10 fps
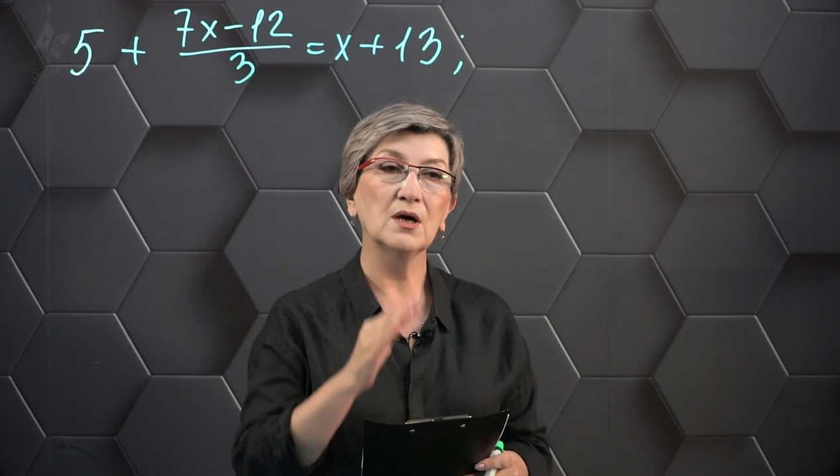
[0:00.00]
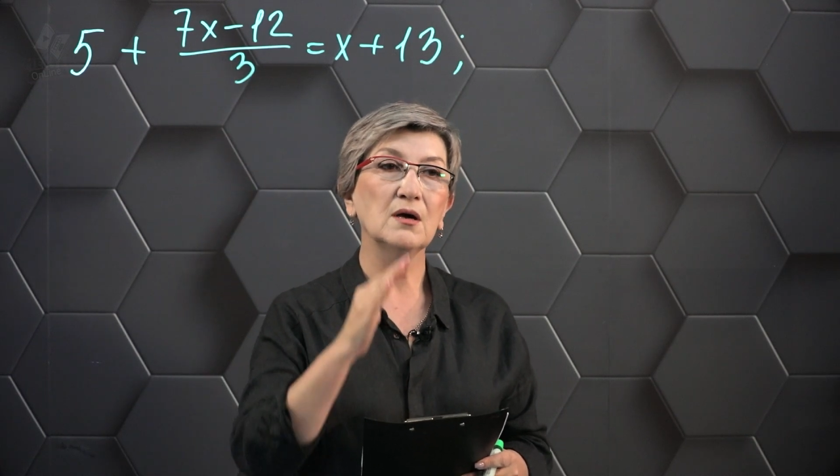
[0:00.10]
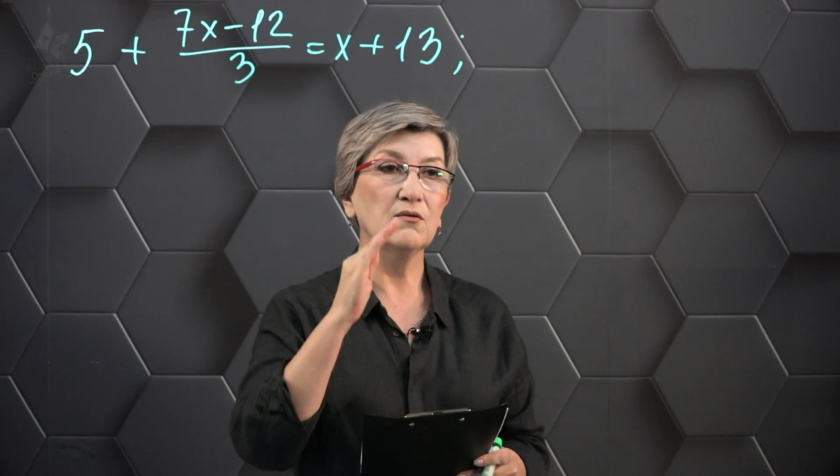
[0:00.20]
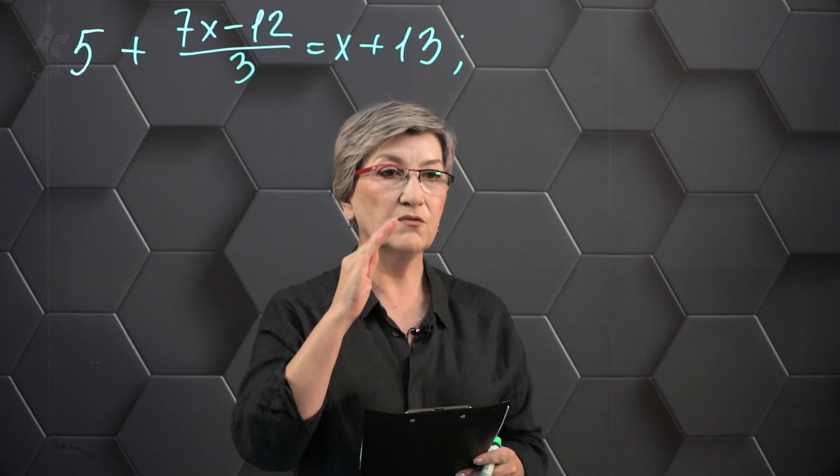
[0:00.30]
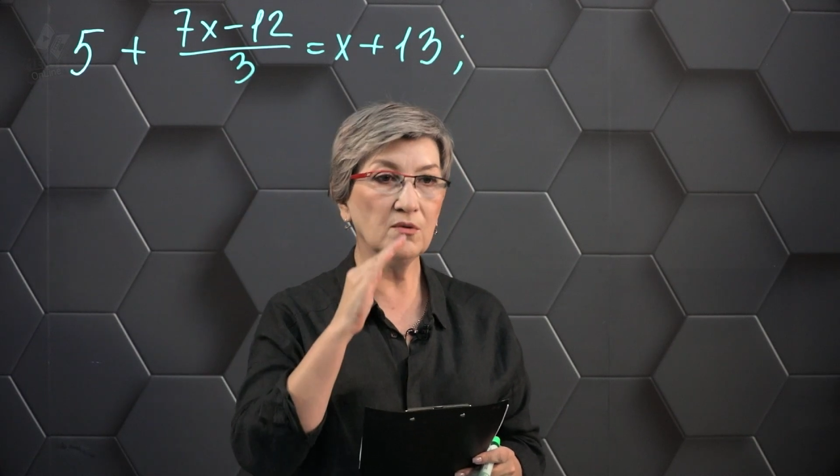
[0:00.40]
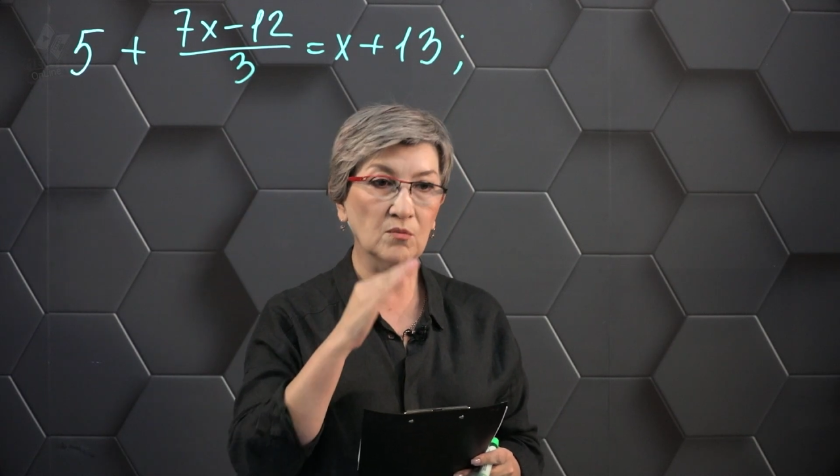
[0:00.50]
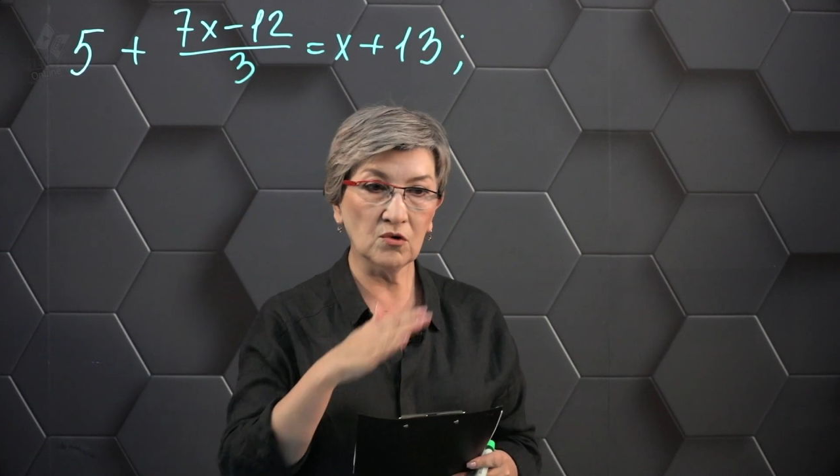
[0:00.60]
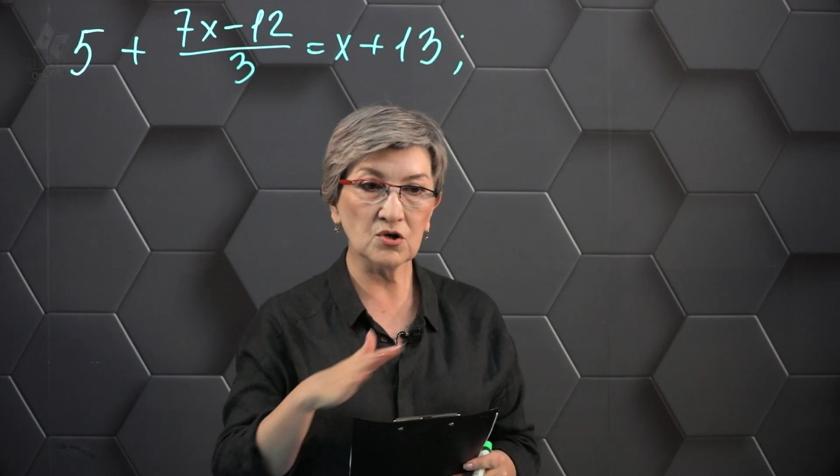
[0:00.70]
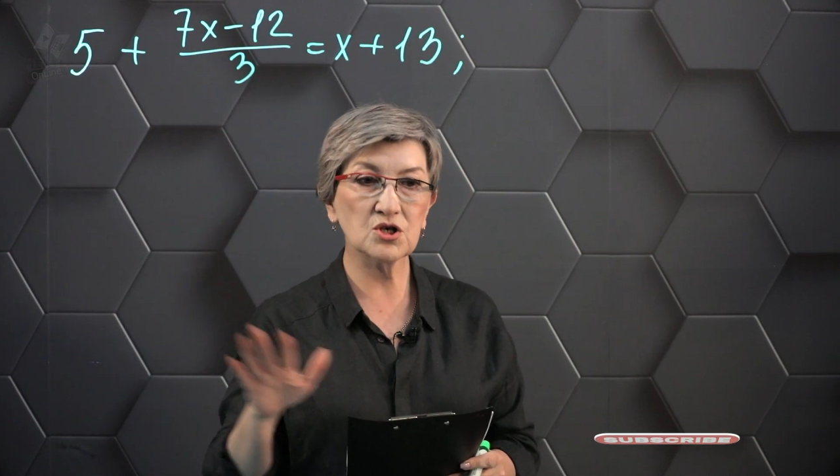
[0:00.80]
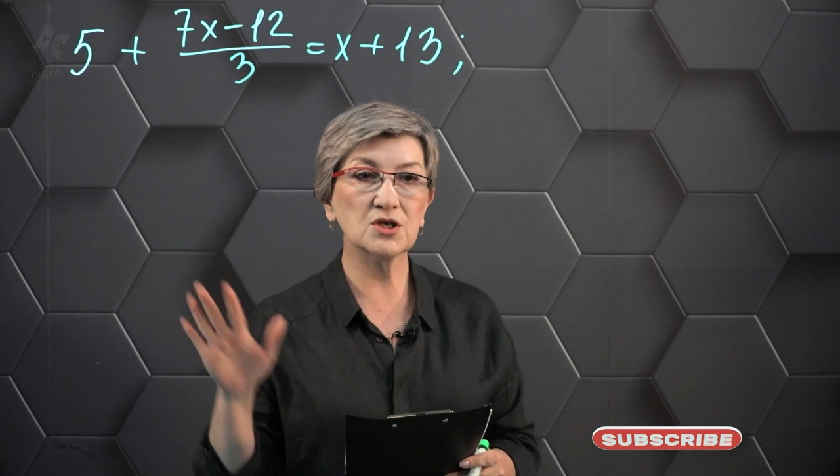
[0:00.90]
all the
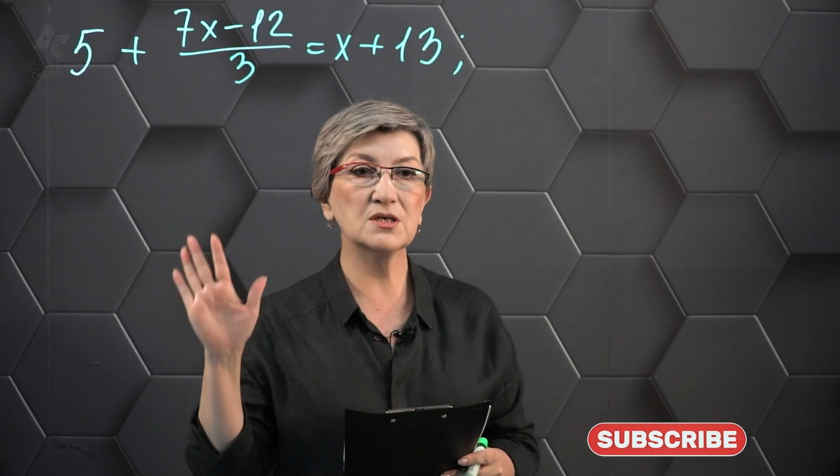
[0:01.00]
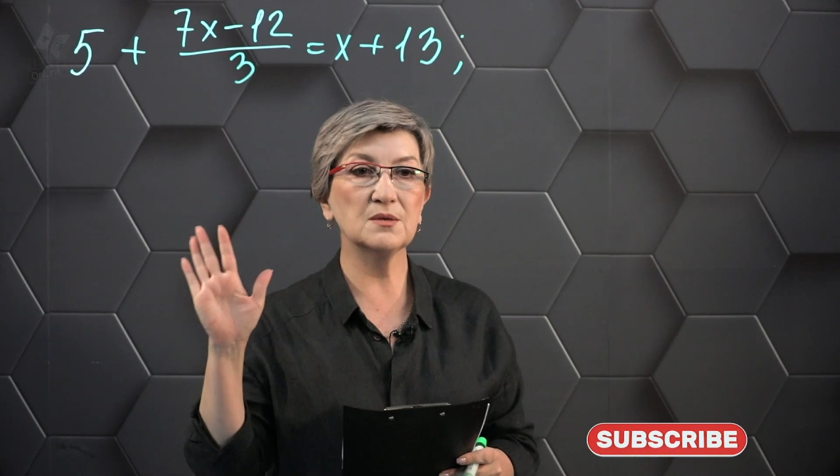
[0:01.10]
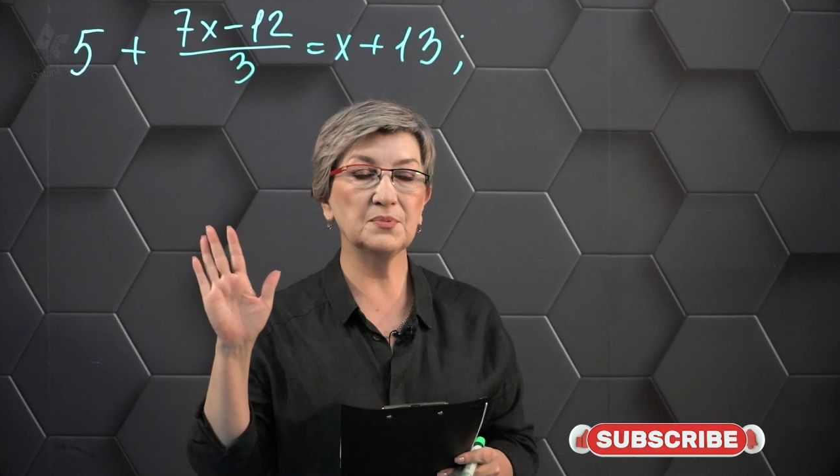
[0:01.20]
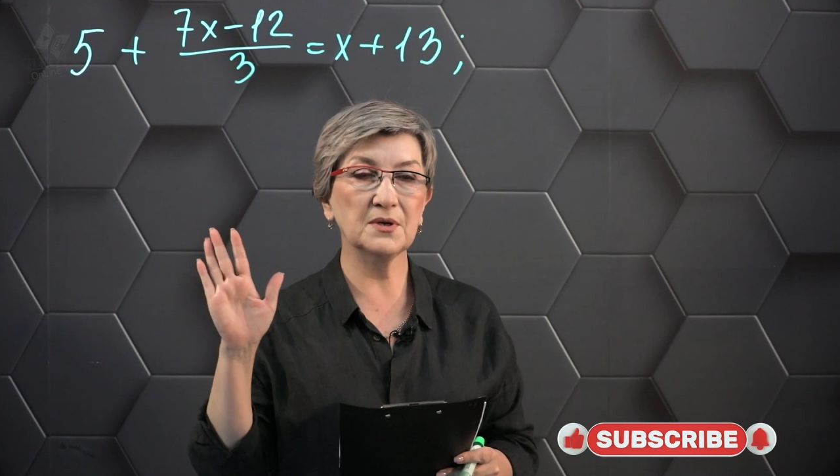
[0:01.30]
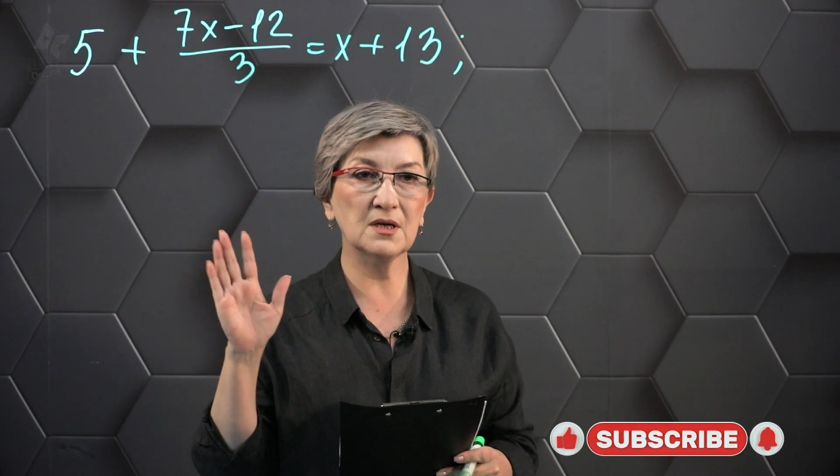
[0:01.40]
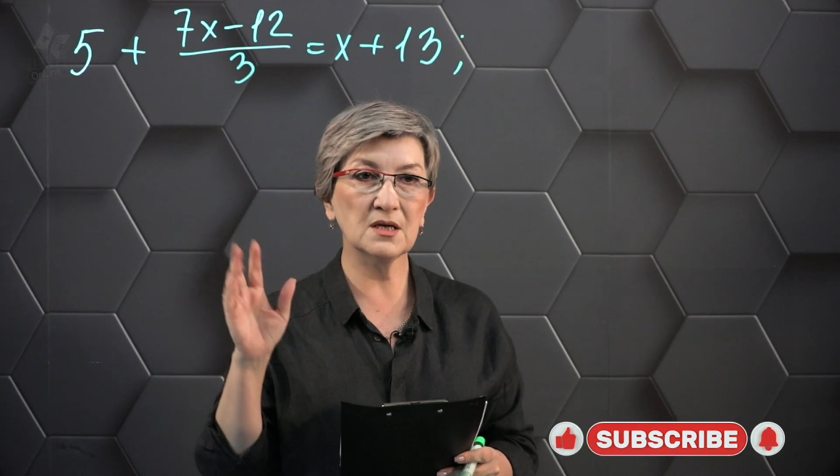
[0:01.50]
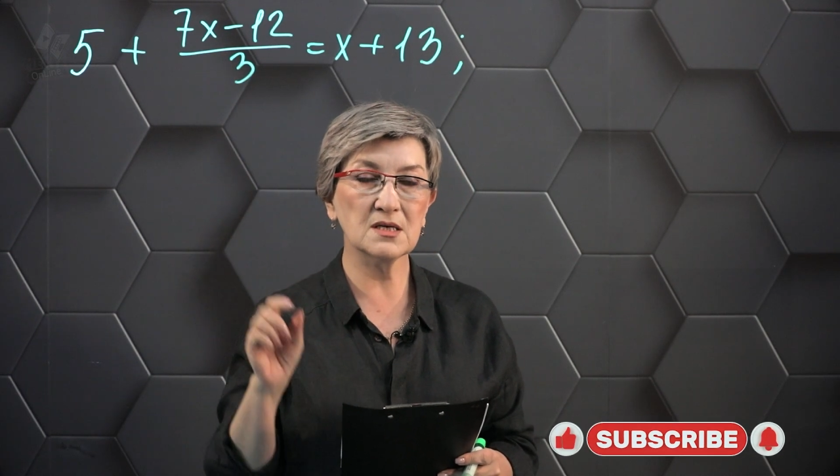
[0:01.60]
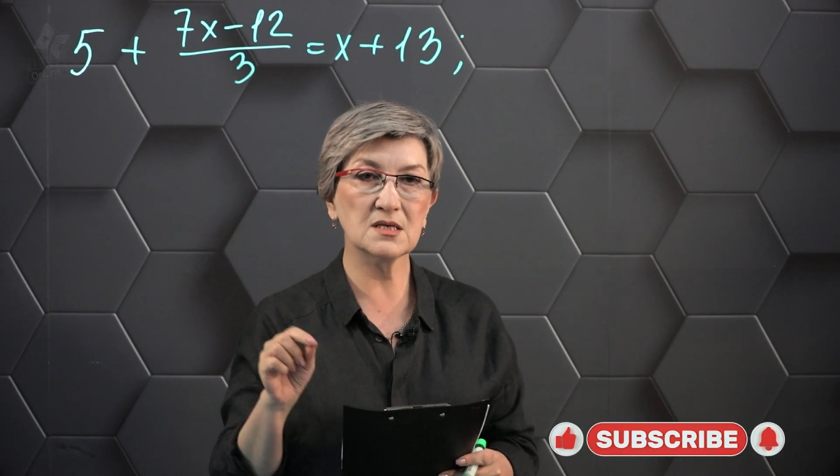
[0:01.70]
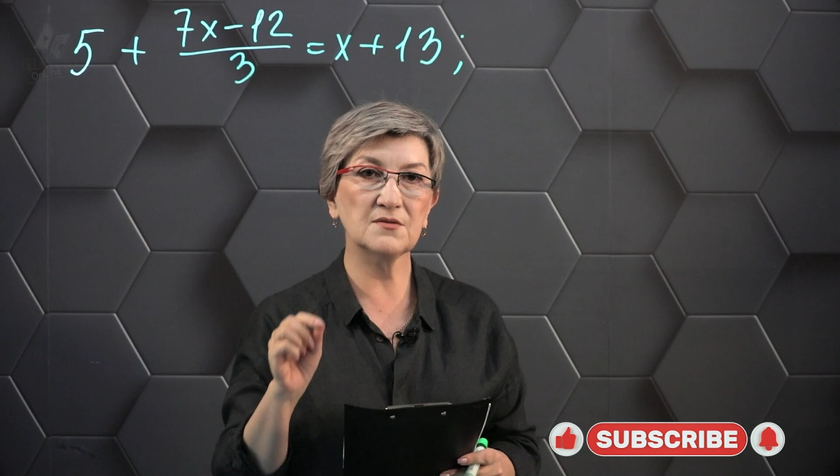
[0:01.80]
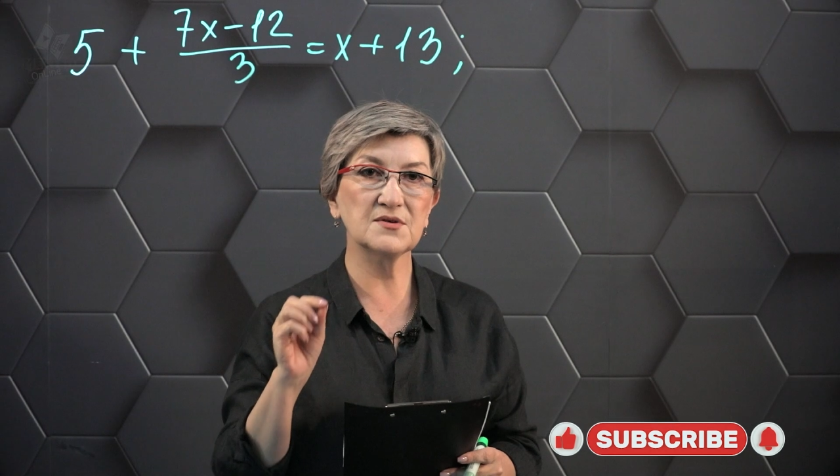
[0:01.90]
variables to the
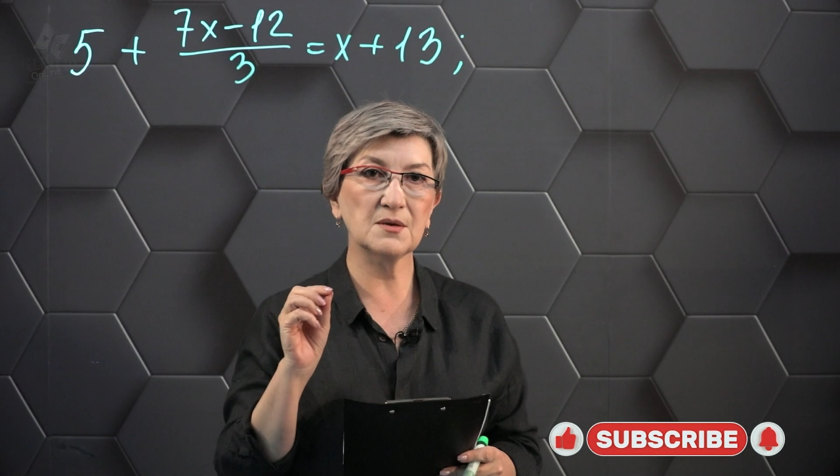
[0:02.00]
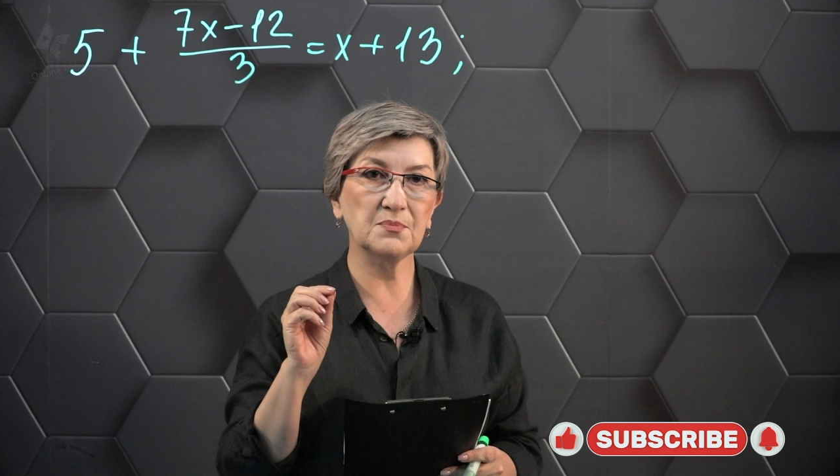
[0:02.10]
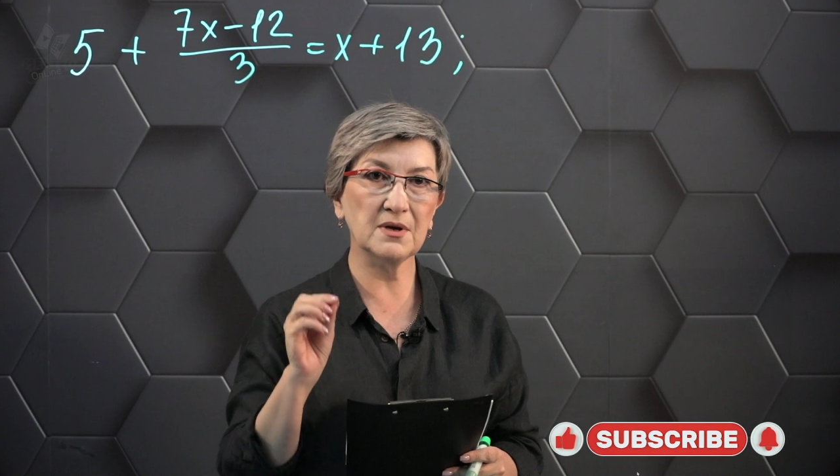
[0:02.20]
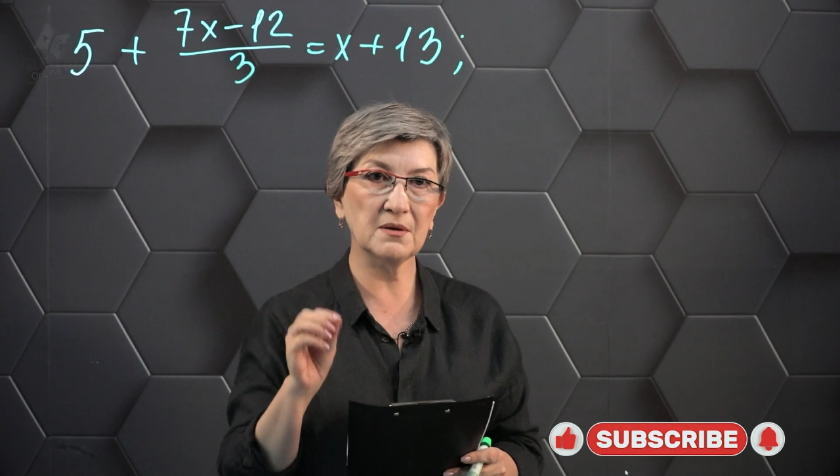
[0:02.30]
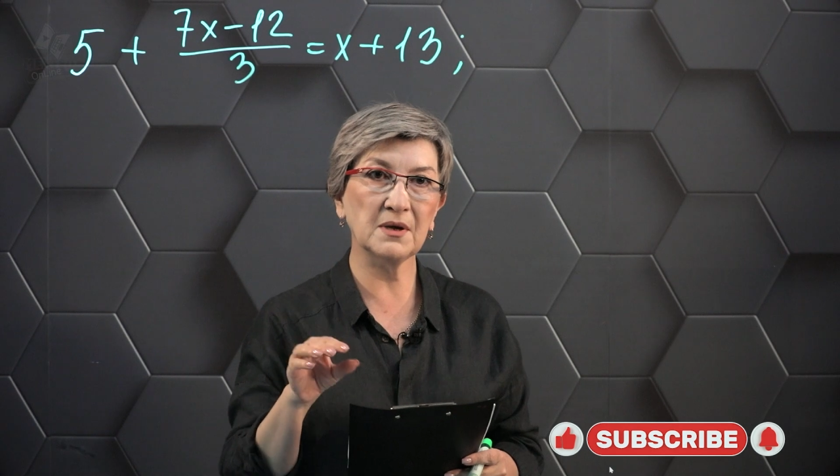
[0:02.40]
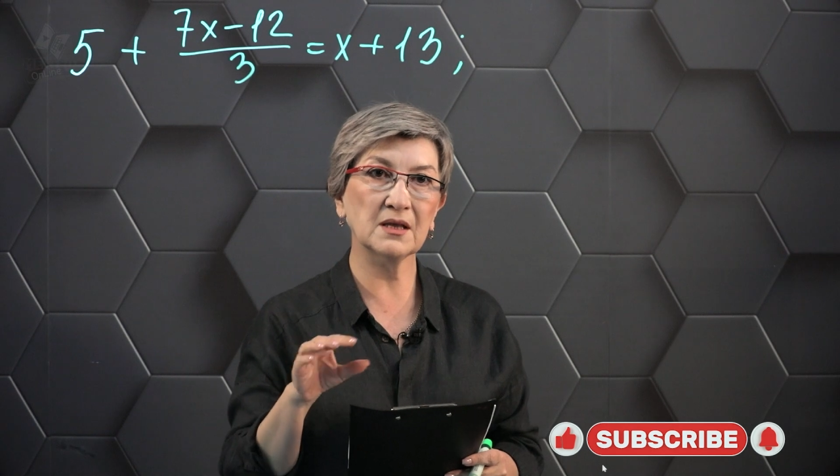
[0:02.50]
left side,